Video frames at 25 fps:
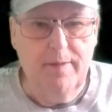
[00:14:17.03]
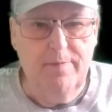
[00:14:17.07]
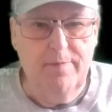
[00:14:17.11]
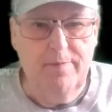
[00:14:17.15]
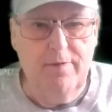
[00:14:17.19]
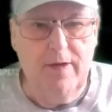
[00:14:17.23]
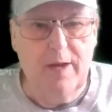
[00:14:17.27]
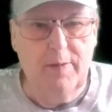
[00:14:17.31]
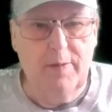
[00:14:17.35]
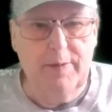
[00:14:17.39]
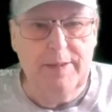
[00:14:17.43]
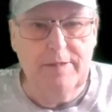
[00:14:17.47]

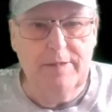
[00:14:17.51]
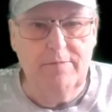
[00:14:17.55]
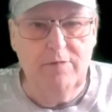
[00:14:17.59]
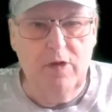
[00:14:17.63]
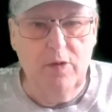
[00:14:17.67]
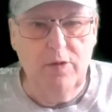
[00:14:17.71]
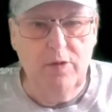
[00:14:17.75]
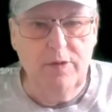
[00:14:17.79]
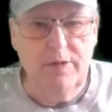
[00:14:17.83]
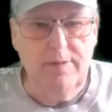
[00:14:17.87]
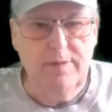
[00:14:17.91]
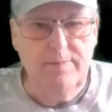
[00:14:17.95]
Following the
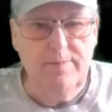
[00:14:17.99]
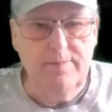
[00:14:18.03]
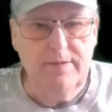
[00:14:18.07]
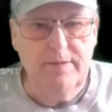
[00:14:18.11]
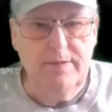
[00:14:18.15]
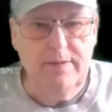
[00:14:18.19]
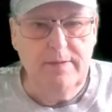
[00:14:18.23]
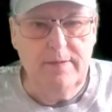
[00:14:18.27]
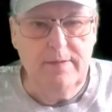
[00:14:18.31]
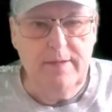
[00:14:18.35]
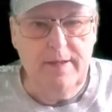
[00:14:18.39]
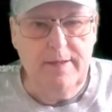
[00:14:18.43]
road,
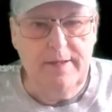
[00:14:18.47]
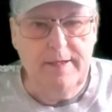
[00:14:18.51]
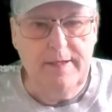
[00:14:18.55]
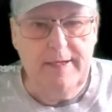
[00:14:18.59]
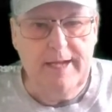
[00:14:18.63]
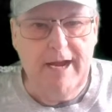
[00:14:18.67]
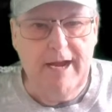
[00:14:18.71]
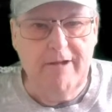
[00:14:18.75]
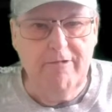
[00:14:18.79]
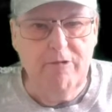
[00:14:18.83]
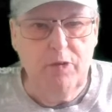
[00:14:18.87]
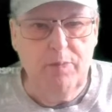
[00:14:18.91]
in the
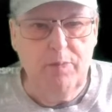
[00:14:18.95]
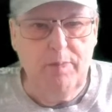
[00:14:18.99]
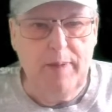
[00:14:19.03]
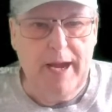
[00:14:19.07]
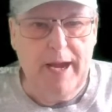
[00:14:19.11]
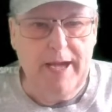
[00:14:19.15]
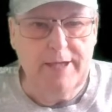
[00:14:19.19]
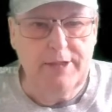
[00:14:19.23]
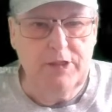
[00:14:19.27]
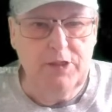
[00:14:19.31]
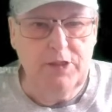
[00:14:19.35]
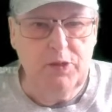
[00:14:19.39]
narrow
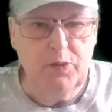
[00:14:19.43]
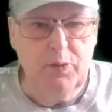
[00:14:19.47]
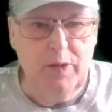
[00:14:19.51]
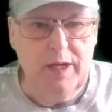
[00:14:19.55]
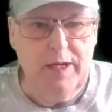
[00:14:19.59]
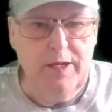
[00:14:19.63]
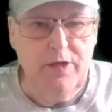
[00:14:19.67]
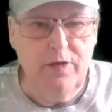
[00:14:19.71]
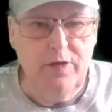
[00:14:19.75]
passageway,